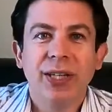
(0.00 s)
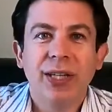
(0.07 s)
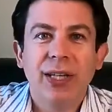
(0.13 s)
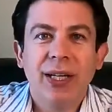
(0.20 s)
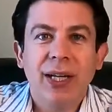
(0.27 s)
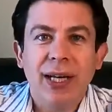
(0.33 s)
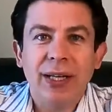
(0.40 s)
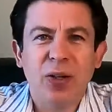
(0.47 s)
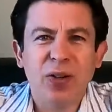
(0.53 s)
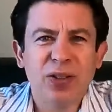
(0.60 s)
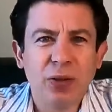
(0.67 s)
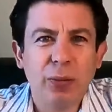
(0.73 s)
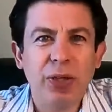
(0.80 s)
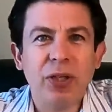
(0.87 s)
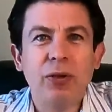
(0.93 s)
And also,
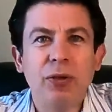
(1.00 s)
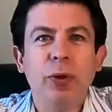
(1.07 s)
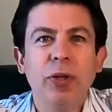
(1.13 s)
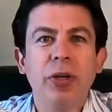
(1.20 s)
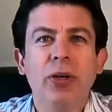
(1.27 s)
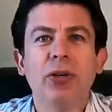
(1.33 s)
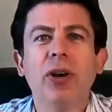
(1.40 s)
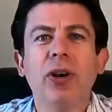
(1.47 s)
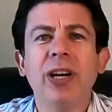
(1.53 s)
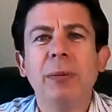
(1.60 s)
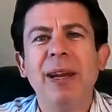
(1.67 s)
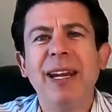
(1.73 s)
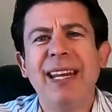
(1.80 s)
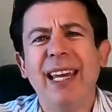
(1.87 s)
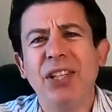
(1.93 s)
when you're on chronic
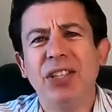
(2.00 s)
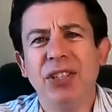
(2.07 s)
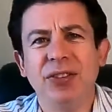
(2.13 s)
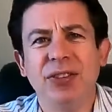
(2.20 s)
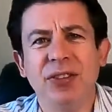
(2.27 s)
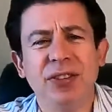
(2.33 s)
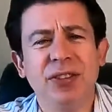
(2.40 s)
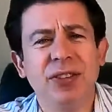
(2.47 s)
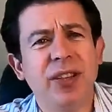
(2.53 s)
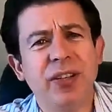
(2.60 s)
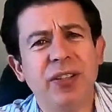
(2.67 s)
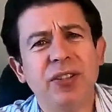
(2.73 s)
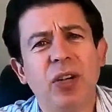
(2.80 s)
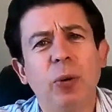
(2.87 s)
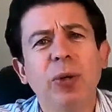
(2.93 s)
medications,
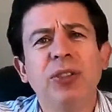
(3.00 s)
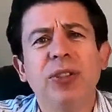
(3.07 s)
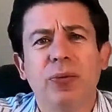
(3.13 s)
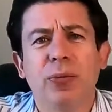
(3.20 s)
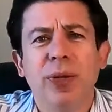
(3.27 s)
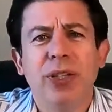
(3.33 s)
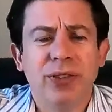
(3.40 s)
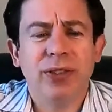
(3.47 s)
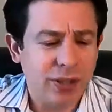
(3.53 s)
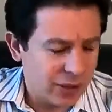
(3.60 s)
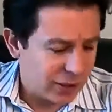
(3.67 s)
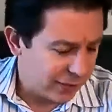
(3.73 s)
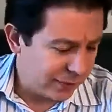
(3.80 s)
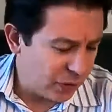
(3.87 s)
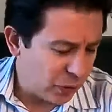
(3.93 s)
there's always the risk
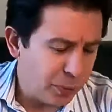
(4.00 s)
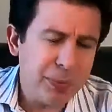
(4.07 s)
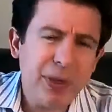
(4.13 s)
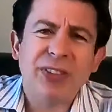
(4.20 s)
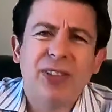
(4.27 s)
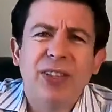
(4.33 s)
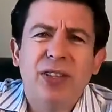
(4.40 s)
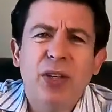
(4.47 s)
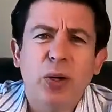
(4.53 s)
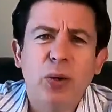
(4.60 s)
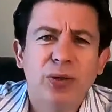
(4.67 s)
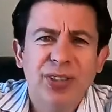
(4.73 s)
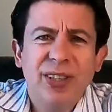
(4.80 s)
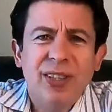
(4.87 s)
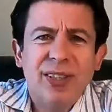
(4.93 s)
of missing
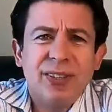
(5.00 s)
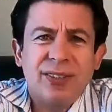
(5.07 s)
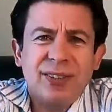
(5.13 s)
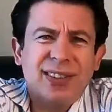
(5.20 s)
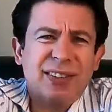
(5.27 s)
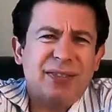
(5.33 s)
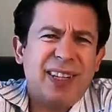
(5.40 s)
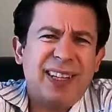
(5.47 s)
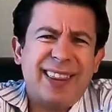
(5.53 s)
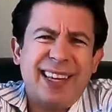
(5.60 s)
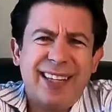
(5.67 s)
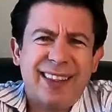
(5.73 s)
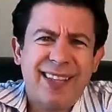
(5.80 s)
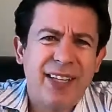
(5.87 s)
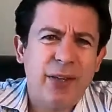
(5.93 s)
doses, stuff like
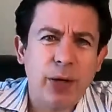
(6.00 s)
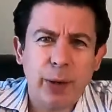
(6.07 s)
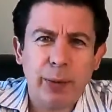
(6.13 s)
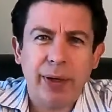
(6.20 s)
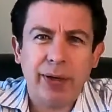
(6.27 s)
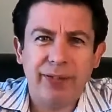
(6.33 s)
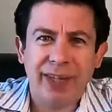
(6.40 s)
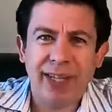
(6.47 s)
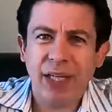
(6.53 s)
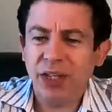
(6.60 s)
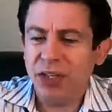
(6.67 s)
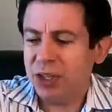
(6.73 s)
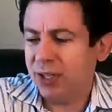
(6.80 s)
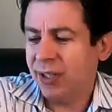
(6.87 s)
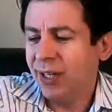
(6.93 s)
that, like going away on
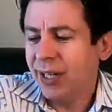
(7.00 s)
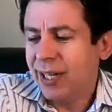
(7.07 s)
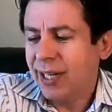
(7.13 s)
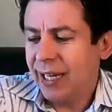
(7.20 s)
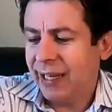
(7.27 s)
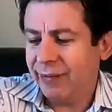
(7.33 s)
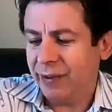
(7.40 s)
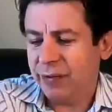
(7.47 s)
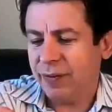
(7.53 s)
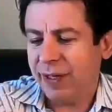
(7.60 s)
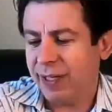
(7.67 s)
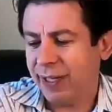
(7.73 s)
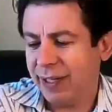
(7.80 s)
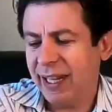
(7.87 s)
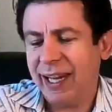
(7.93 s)
vacation, having to find
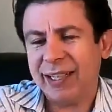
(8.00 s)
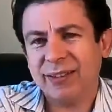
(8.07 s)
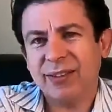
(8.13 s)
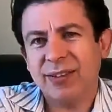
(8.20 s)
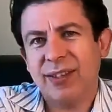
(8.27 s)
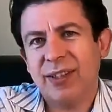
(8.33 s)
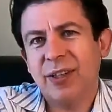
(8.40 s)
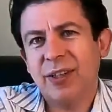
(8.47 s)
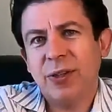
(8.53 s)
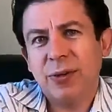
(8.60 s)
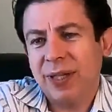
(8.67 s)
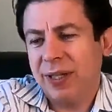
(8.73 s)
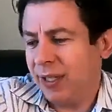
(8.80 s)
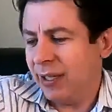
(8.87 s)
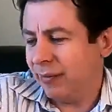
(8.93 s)
a cat sitter who
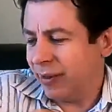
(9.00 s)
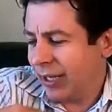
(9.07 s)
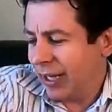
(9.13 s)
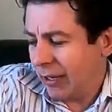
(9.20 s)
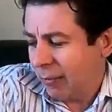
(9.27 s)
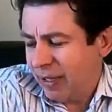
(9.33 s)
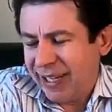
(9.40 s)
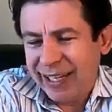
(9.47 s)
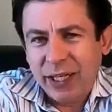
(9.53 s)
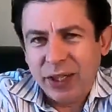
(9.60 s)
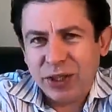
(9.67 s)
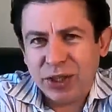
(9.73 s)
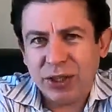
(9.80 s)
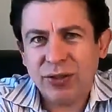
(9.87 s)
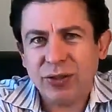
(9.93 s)
can give your cat
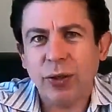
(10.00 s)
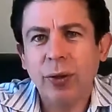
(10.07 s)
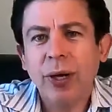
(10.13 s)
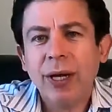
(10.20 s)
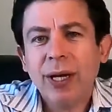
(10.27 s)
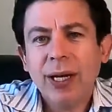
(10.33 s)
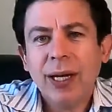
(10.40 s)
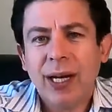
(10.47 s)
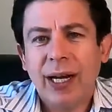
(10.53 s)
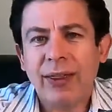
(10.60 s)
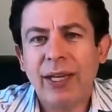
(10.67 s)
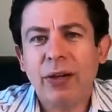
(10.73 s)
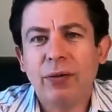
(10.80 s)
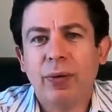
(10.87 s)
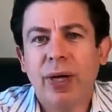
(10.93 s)
medication. So I
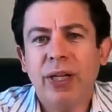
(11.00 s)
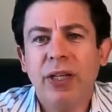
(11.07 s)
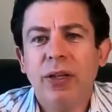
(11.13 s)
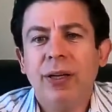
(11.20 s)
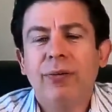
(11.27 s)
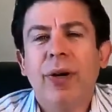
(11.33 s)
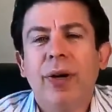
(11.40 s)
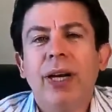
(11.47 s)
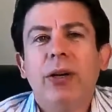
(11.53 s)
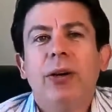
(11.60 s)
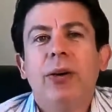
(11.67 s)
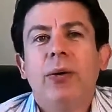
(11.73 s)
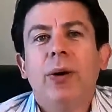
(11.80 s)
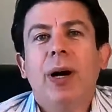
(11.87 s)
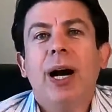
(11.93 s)
think
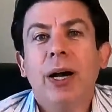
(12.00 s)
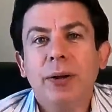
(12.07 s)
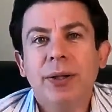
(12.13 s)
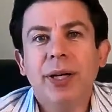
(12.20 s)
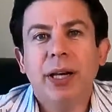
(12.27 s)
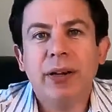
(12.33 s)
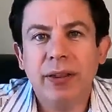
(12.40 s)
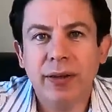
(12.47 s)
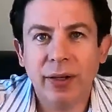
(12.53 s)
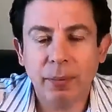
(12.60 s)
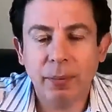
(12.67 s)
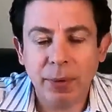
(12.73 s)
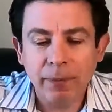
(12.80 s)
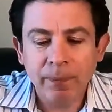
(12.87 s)
radioiodine therapy